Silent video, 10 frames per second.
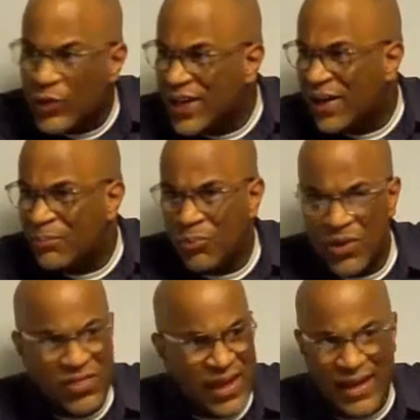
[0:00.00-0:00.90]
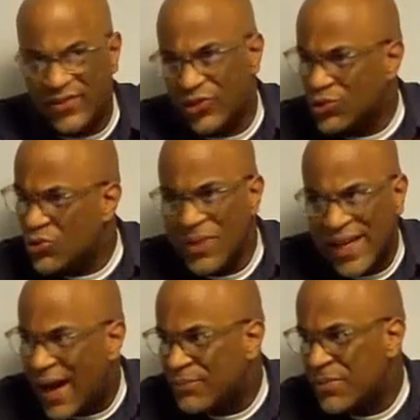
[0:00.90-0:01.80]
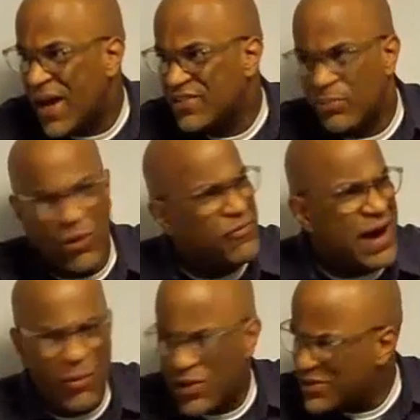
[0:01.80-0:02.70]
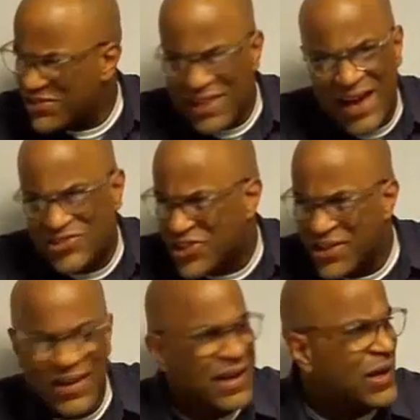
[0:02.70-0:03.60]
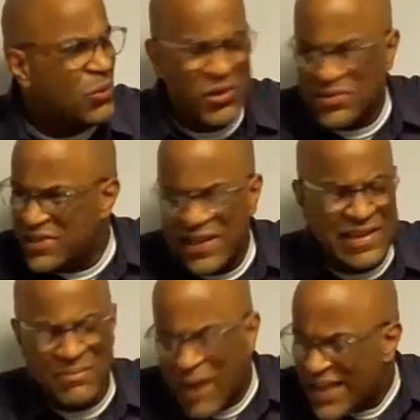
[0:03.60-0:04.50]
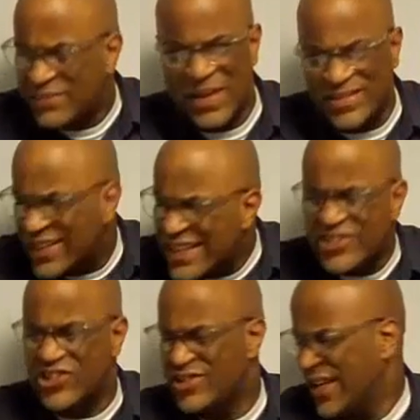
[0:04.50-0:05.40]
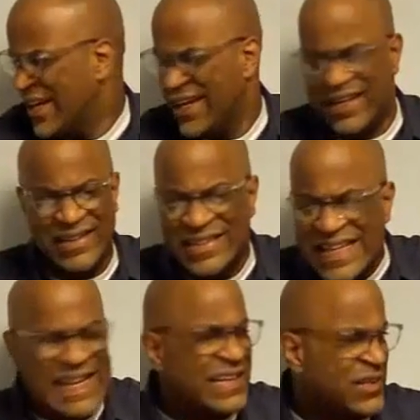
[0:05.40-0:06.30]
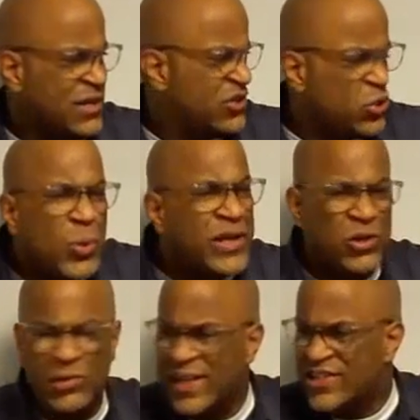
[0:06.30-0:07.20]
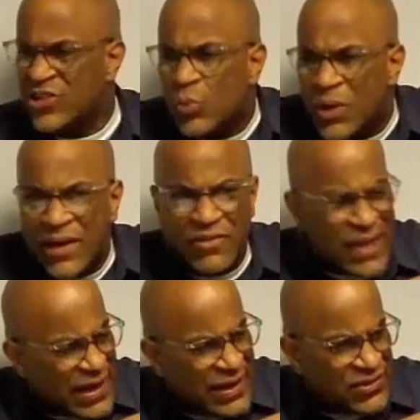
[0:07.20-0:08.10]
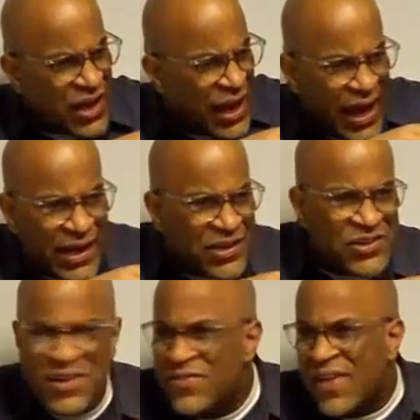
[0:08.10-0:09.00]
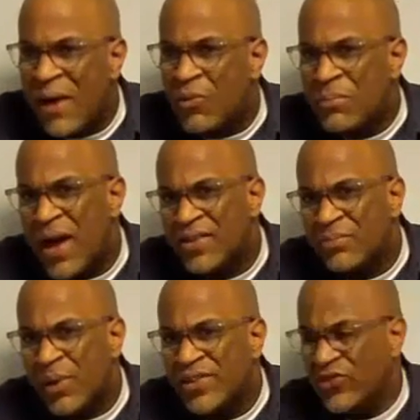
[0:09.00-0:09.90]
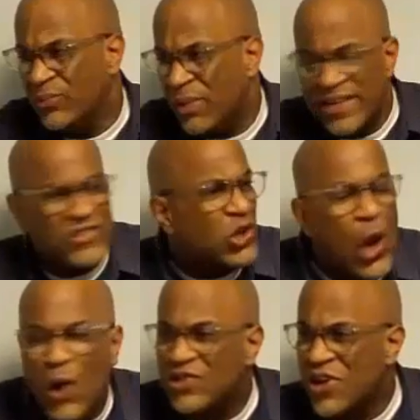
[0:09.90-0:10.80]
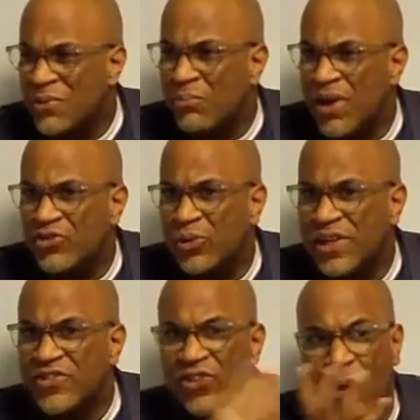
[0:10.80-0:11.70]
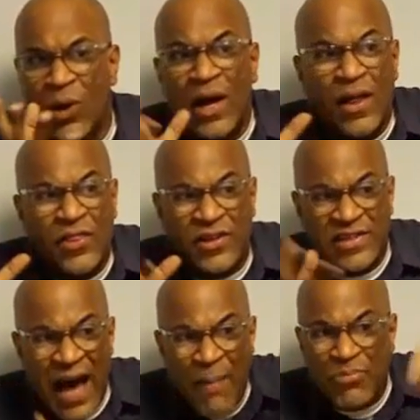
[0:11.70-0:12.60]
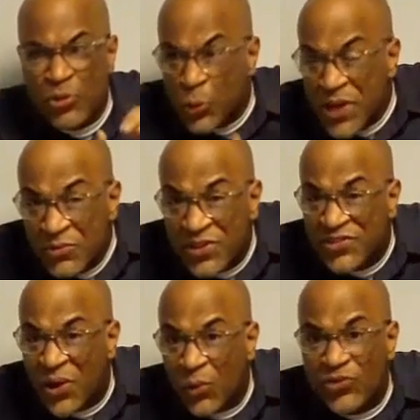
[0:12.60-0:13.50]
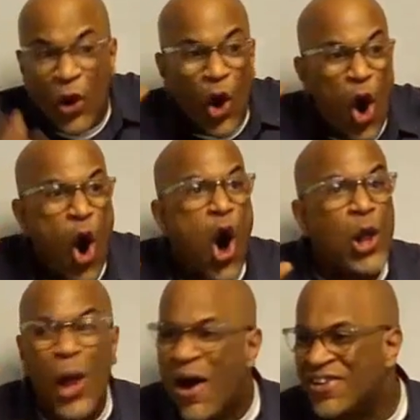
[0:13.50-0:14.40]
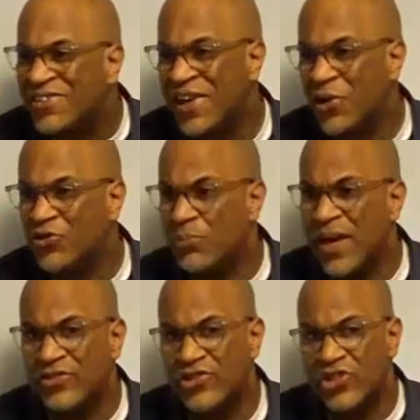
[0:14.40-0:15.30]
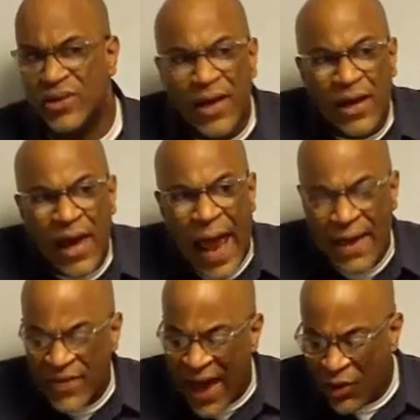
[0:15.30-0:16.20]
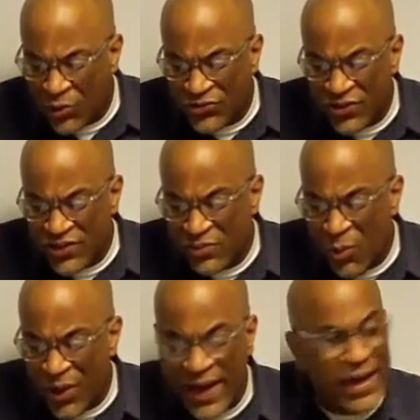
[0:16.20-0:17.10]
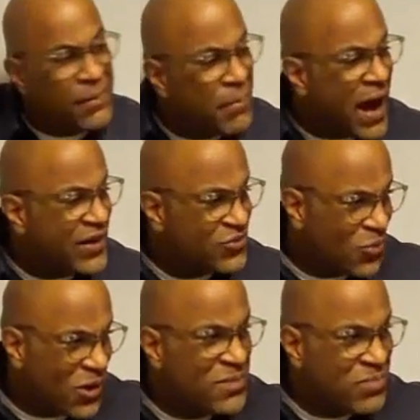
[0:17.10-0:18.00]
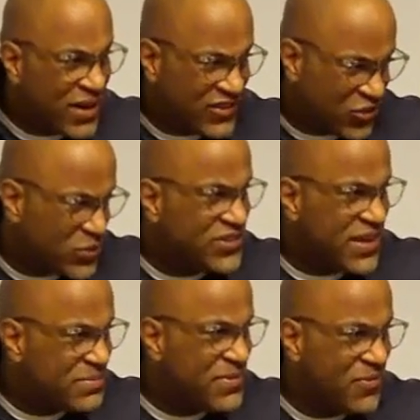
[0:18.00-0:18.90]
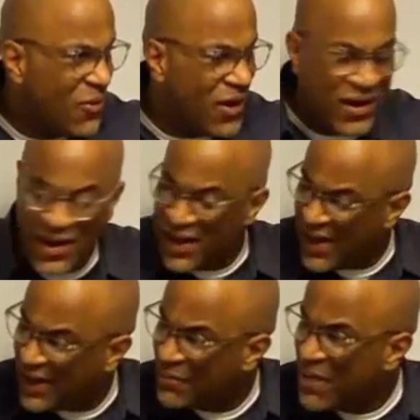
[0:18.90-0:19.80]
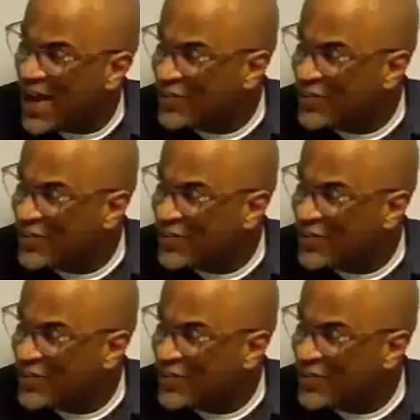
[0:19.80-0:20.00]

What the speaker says: it up with a social media optimized profile, whether it's SlideShare, whether it's LinkedIn, MySpace, Delicious, Digged, Squidoo, Lenses, whatever that is. And underneath that, we might have placed a long-term press release. So the top 3 results are all our sales messaging. And that goes to this point. It combines WordPress, as we said before. It combines